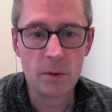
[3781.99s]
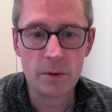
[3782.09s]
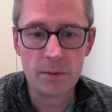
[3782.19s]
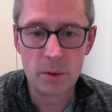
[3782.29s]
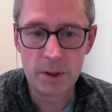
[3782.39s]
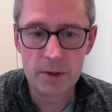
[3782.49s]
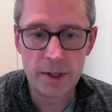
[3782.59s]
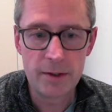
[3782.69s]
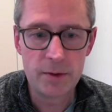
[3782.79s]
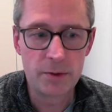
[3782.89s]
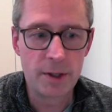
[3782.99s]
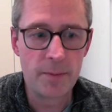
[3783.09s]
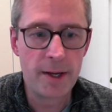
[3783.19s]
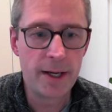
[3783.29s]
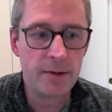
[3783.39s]
or floor cassettes or
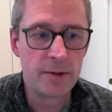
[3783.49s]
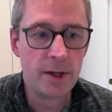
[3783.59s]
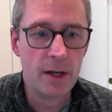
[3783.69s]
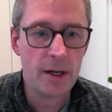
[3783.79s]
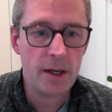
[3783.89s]
something, it's